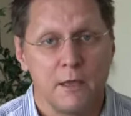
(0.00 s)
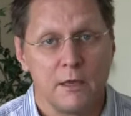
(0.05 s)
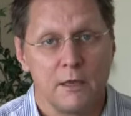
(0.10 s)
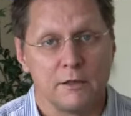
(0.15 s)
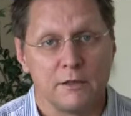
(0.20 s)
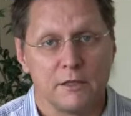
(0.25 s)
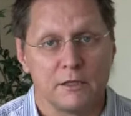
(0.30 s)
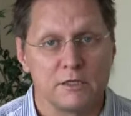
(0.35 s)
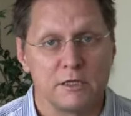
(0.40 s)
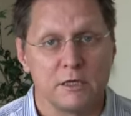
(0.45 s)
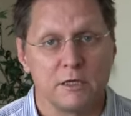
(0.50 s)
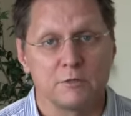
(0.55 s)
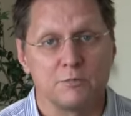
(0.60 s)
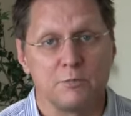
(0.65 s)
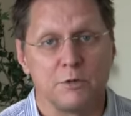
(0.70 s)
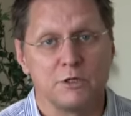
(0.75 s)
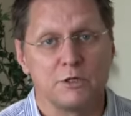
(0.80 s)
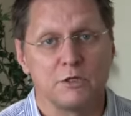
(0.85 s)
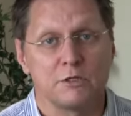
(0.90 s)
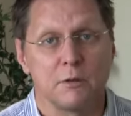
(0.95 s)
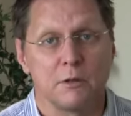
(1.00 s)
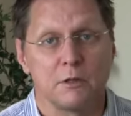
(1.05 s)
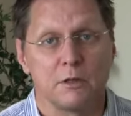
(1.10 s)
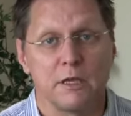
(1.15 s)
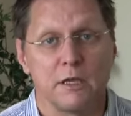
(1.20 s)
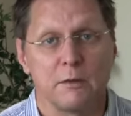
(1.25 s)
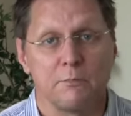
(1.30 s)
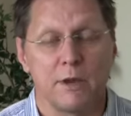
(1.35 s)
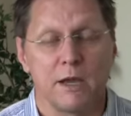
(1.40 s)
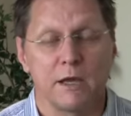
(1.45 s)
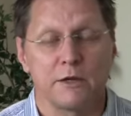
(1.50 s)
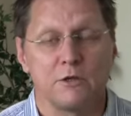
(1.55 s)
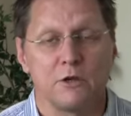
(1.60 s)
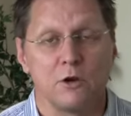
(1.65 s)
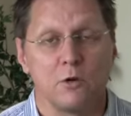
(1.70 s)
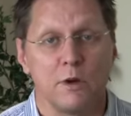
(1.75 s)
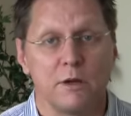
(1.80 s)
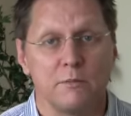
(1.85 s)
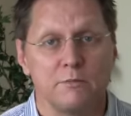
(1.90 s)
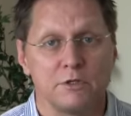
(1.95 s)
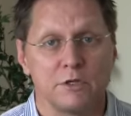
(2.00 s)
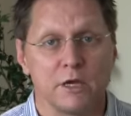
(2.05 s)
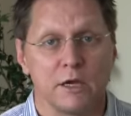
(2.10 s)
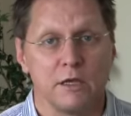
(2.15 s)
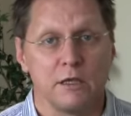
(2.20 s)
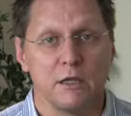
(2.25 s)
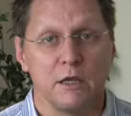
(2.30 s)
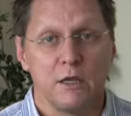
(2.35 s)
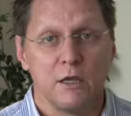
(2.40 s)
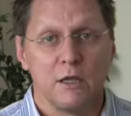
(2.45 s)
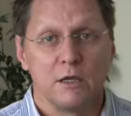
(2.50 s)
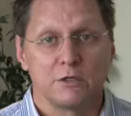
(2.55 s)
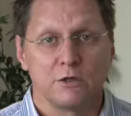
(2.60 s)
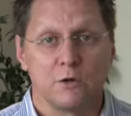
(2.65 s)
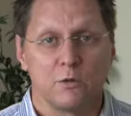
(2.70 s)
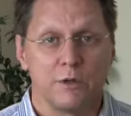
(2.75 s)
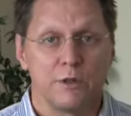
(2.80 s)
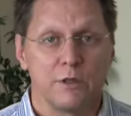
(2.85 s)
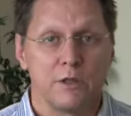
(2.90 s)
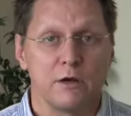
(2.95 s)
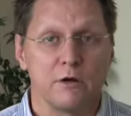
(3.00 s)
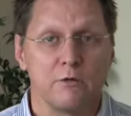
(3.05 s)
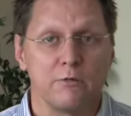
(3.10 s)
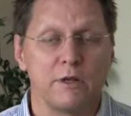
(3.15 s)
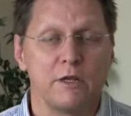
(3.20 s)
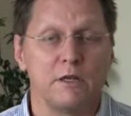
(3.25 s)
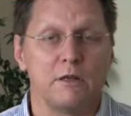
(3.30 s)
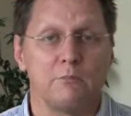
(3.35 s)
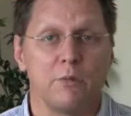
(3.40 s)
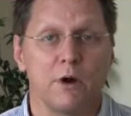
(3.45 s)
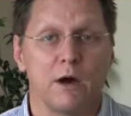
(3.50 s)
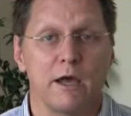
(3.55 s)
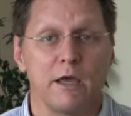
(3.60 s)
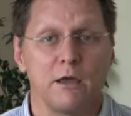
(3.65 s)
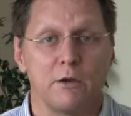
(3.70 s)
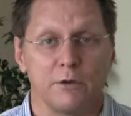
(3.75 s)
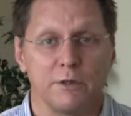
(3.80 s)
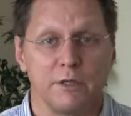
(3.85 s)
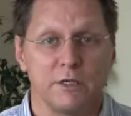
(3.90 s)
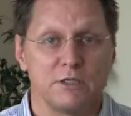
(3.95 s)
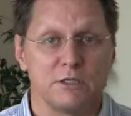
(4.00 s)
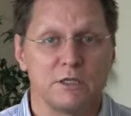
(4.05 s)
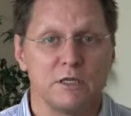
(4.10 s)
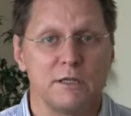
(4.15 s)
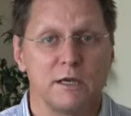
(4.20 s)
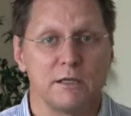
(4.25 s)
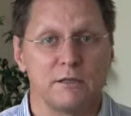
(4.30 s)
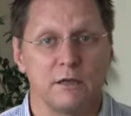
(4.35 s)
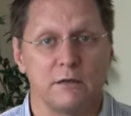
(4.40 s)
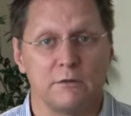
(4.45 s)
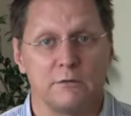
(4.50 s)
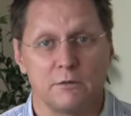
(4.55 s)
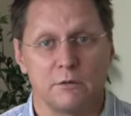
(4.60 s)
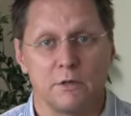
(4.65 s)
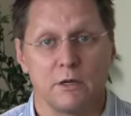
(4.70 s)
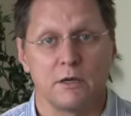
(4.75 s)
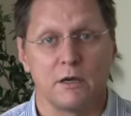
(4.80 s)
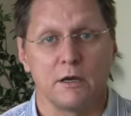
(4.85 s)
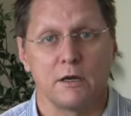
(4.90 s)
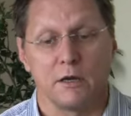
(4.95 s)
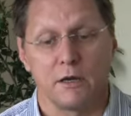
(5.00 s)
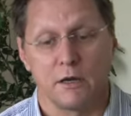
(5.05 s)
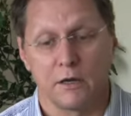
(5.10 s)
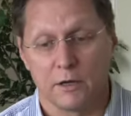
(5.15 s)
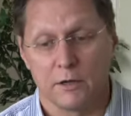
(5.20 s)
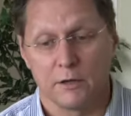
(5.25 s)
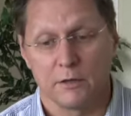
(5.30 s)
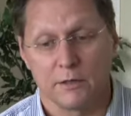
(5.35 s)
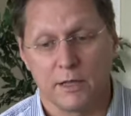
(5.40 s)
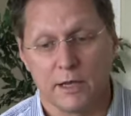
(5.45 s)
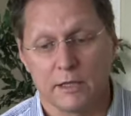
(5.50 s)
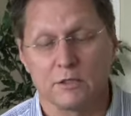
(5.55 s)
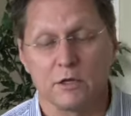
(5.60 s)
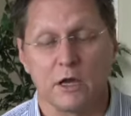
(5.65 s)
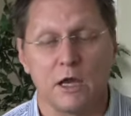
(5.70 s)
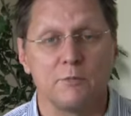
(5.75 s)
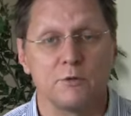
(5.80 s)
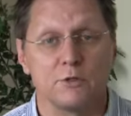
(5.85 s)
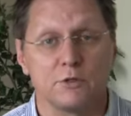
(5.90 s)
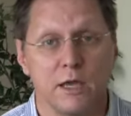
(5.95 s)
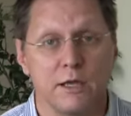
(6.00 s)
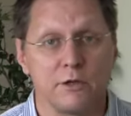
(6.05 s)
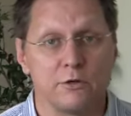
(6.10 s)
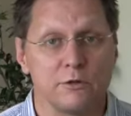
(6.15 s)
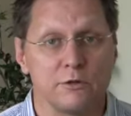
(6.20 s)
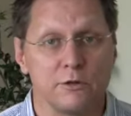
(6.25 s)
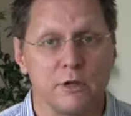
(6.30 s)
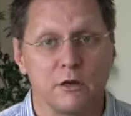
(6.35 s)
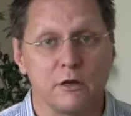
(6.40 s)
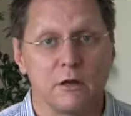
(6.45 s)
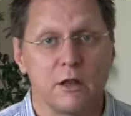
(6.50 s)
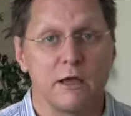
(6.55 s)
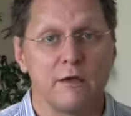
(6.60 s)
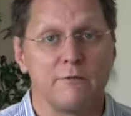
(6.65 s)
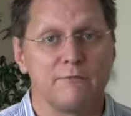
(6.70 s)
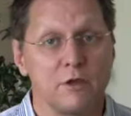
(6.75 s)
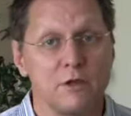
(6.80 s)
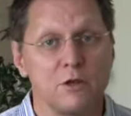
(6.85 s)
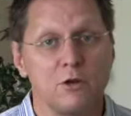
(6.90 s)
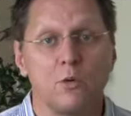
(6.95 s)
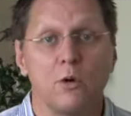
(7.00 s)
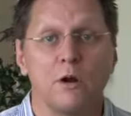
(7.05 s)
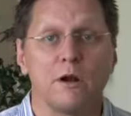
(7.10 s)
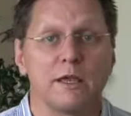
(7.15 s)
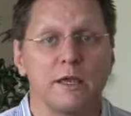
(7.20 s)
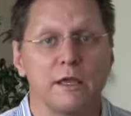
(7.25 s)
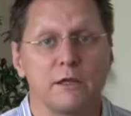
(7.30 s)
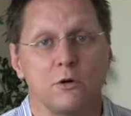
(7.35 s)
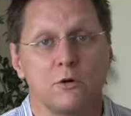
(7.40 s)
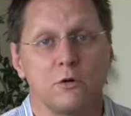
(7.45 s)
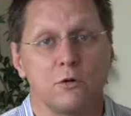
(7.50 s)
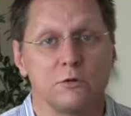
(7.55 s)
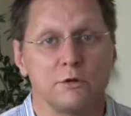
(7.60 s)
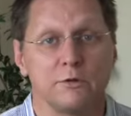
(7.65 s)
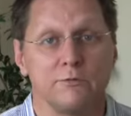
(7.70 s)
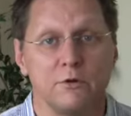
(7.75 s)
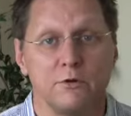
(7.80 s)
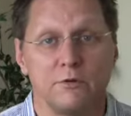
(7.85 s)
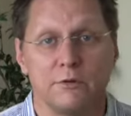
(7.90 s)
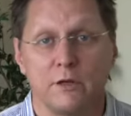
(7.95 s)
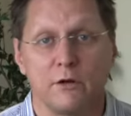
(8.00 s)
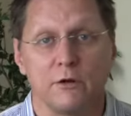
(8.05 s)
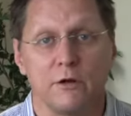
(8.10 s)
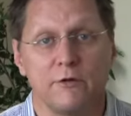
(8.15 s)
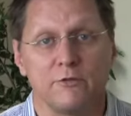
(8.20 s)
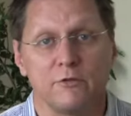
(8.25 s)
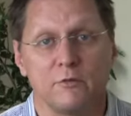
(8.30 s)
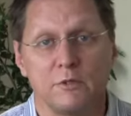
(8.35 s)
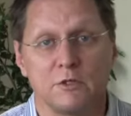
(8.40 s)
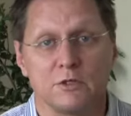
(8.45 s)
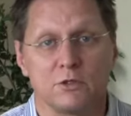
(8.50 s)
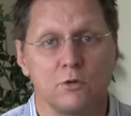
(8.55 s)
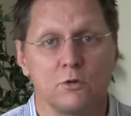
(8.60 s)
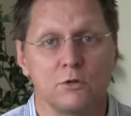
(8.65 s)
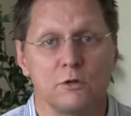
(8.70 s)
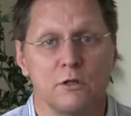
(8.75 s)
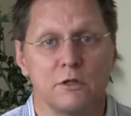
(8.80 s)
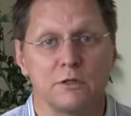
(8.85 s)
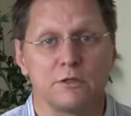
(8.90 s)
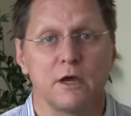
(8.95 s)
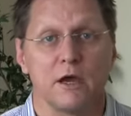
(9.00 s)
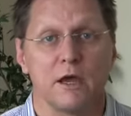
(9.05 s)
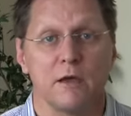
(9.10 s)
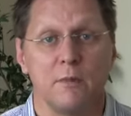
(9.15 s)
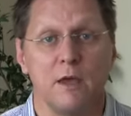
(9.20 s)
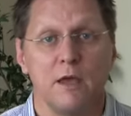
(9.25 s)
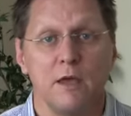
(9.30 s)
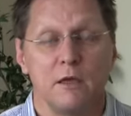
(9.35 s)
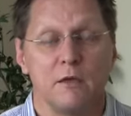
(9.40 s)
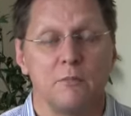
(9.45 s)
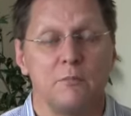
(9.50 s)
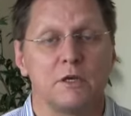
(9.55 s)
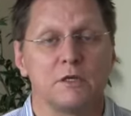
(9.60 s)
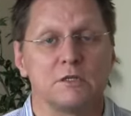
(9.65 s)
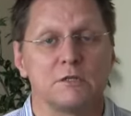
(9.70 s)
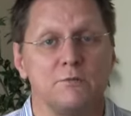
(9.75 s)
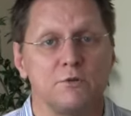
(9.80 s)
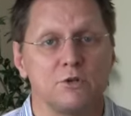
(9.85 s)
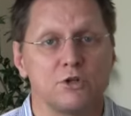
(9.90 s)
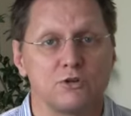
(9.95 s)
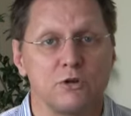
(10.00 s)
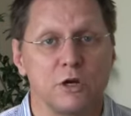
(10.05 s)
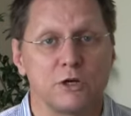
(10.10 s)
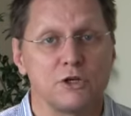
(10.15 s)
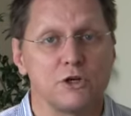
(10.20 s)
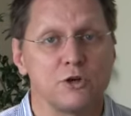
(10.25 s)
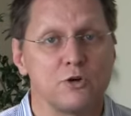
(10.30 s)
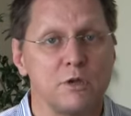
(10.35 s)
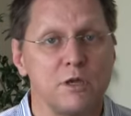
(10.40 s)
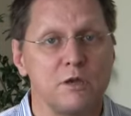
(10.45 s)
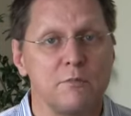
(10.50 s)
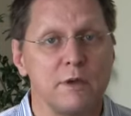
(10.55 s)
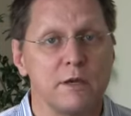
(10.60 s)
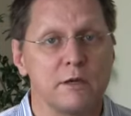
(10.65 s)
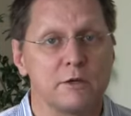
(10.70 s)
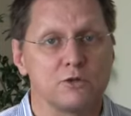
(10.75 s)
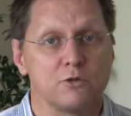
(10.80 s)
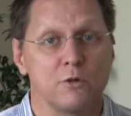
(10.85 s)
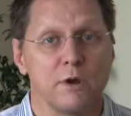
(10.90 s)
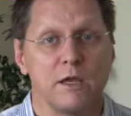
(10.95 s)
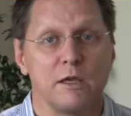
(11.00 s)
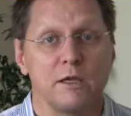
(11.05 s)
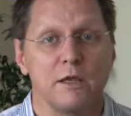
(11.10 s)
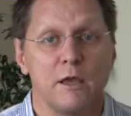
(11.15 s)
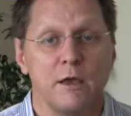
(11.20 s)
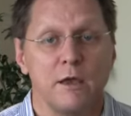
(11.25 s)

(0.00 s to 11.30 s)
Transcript: And that sales pitch is a link back to your website. So when they're ready to buy, when they see that time has entered their life, they know where to get a hold of you. They don't have to be sold all the time. And because if you structure your emails right